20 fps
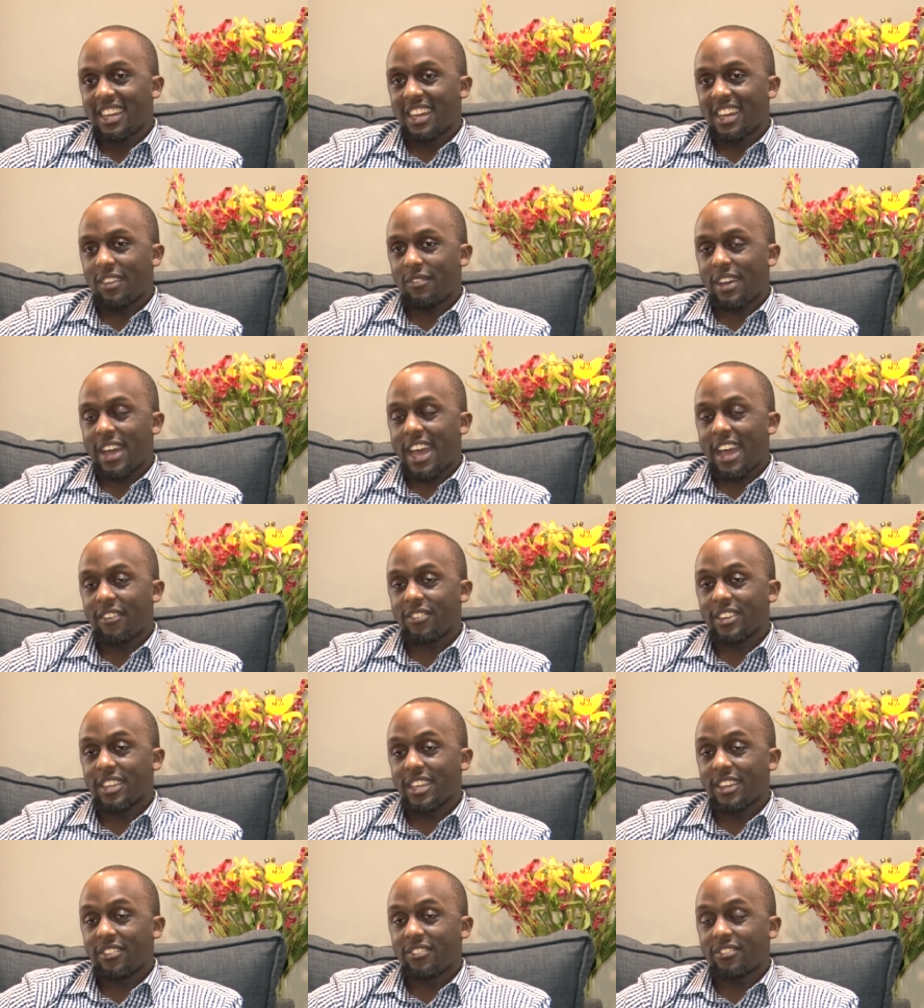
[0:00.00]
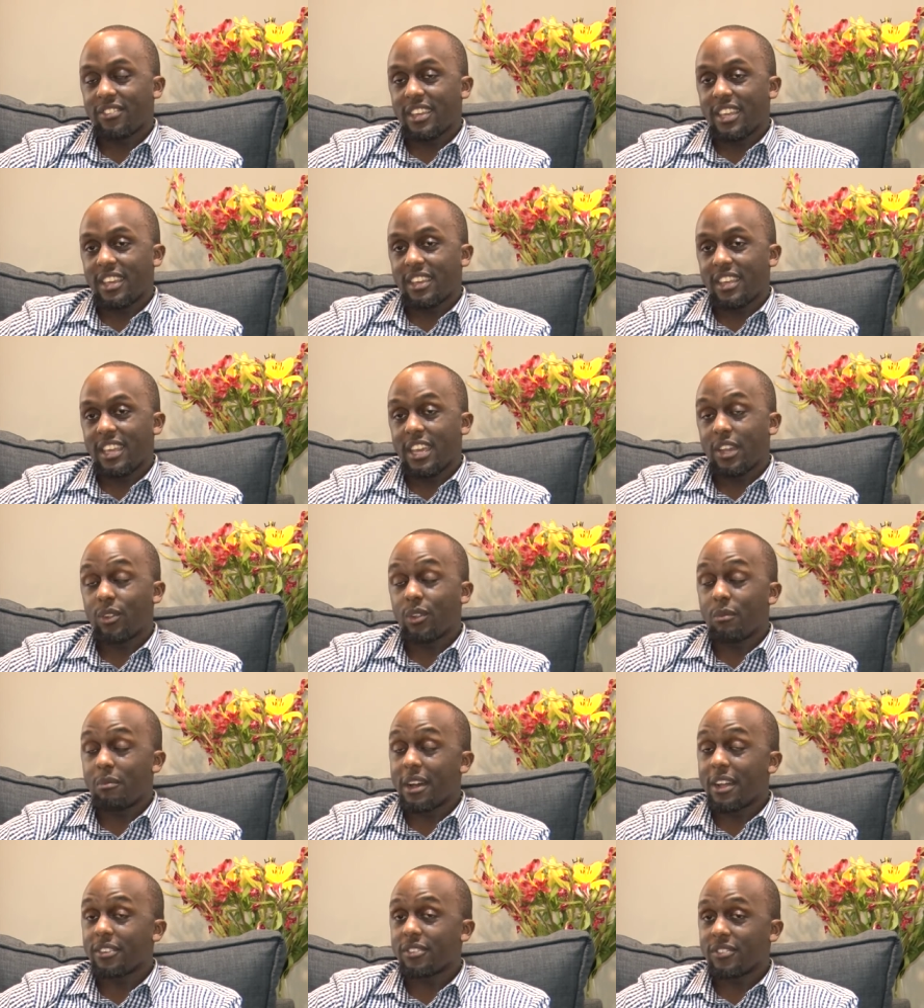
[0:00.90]
Um, I have to give
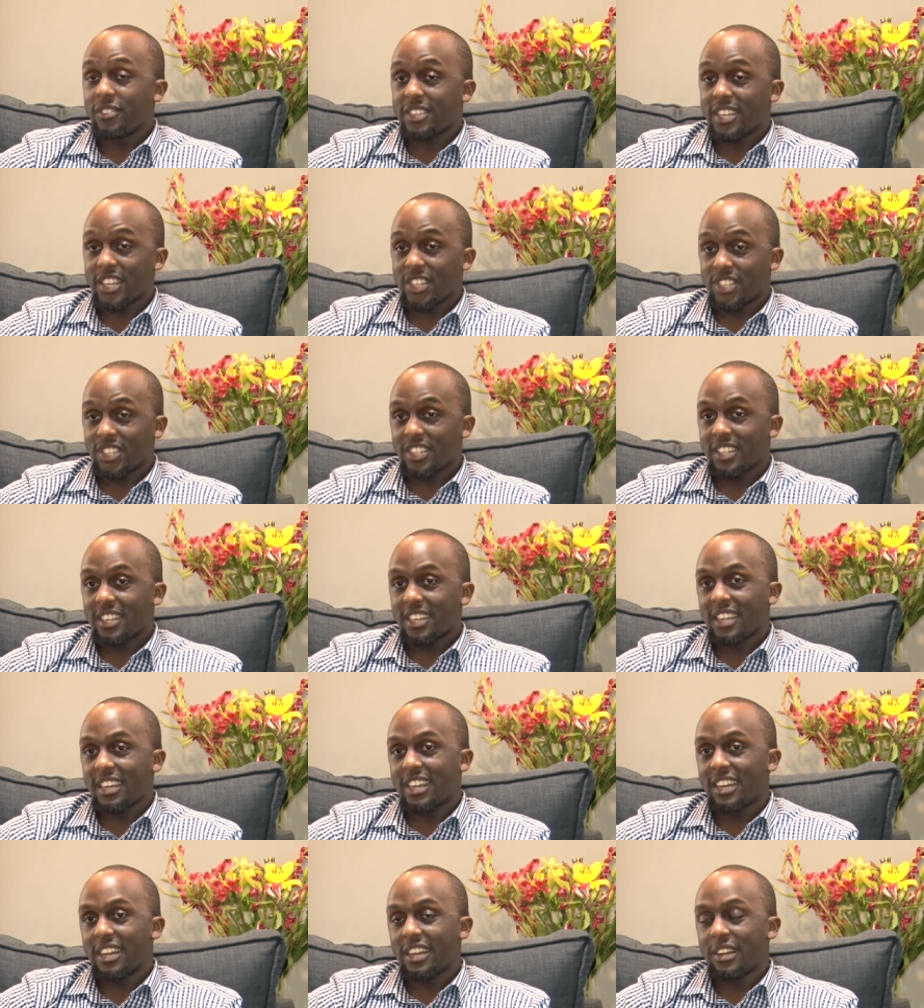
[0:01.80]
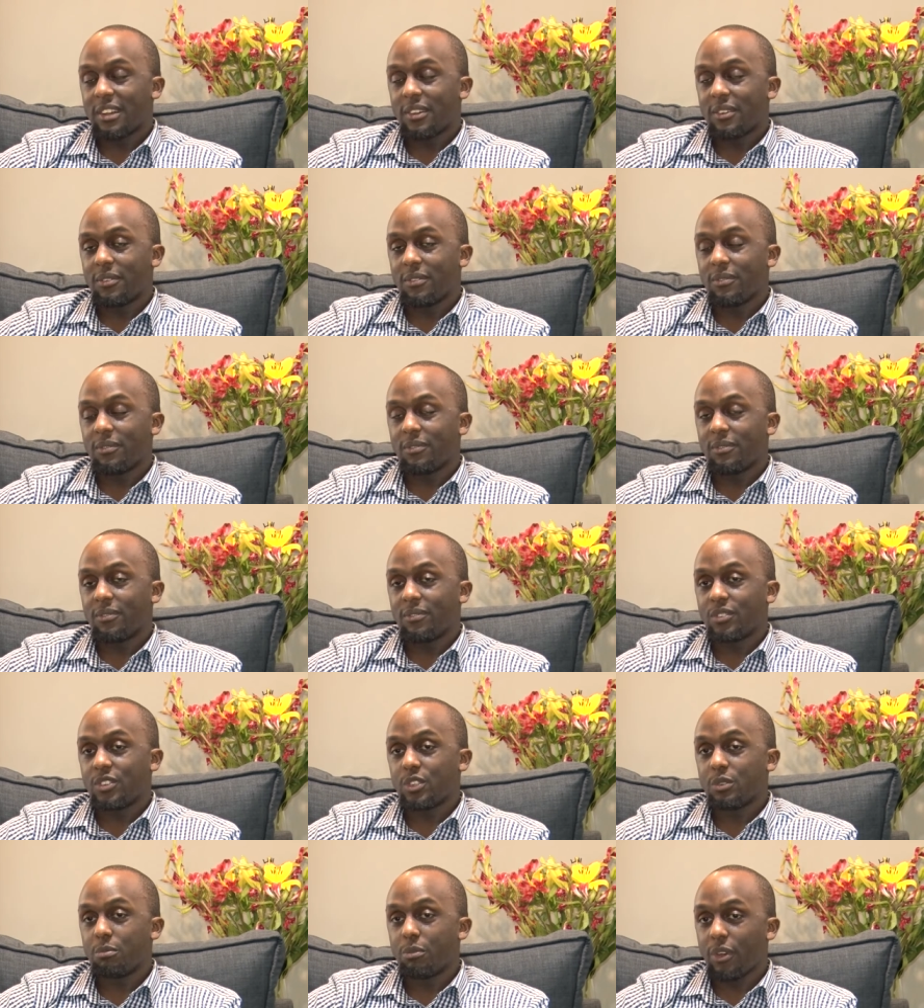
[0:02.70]
equal amounts of attention um,
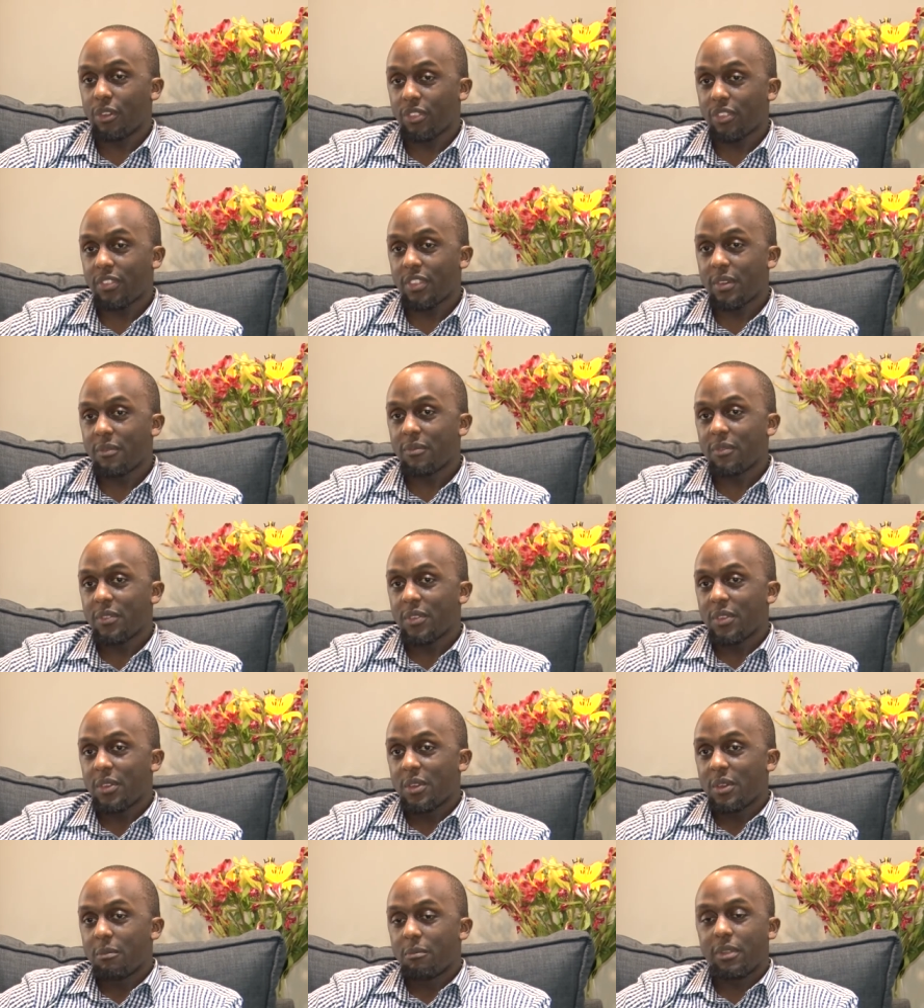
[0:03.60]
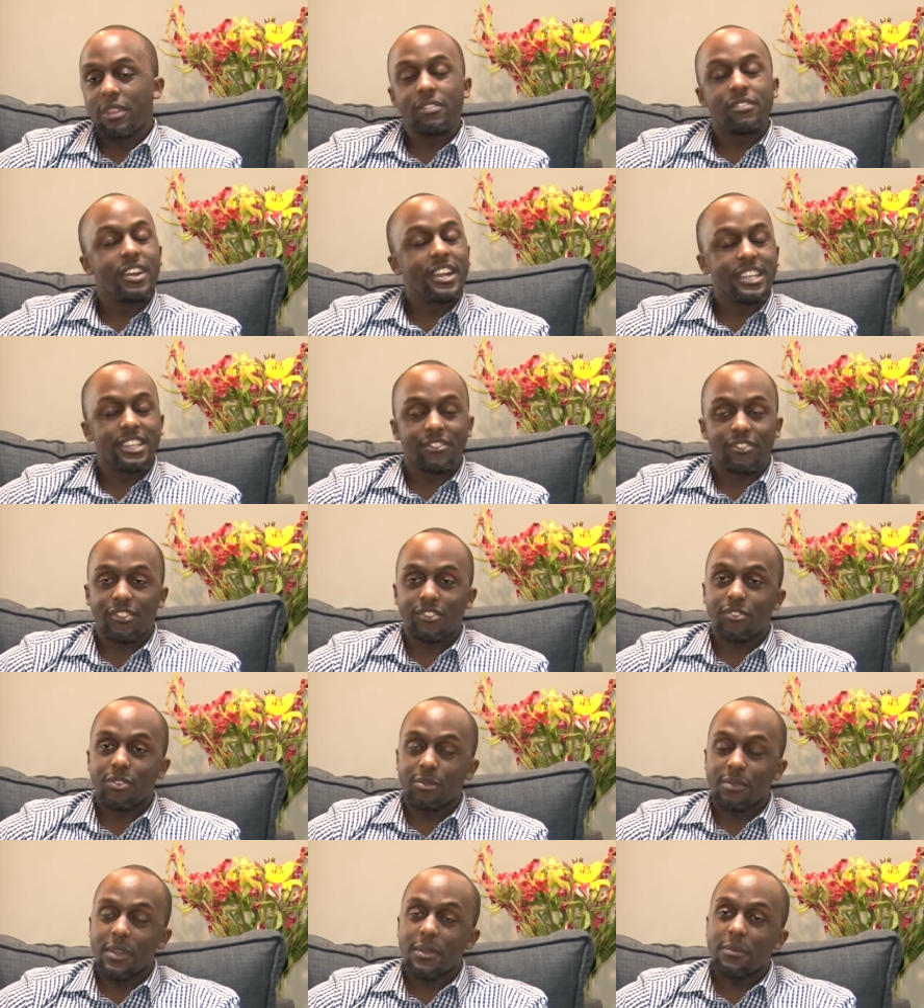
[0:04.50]
to both of them, but they're very
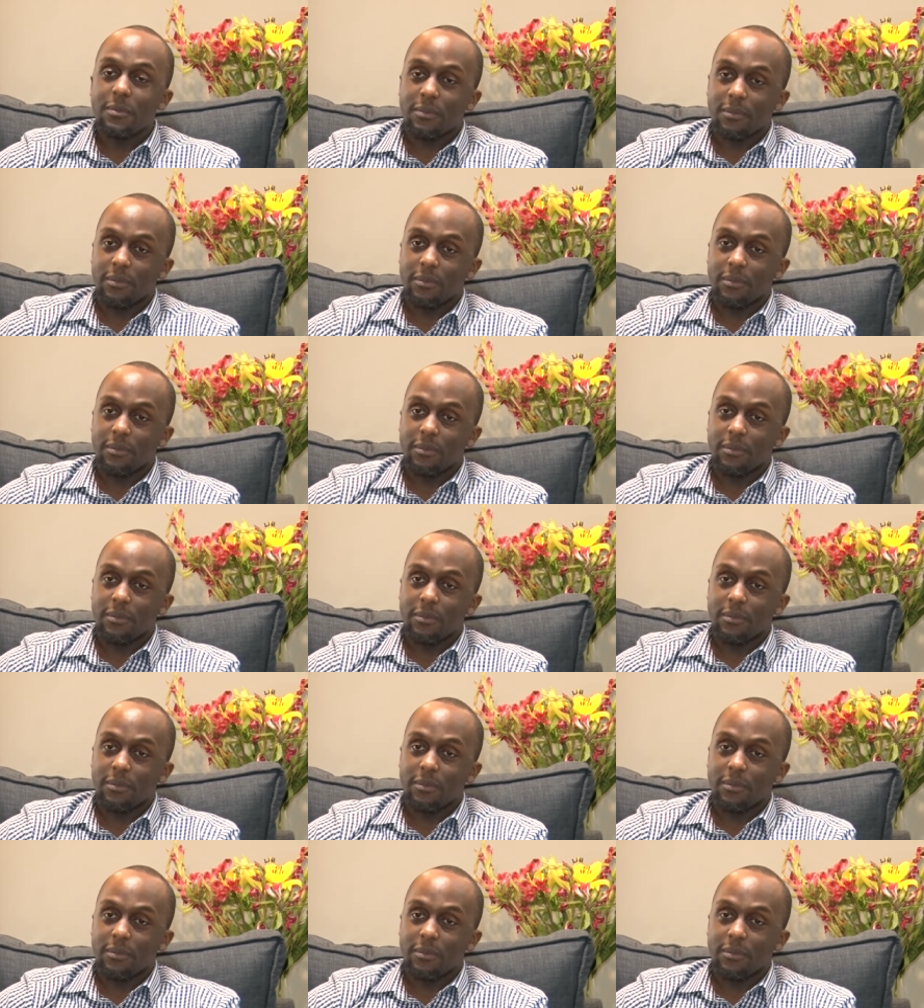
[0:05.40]
different for me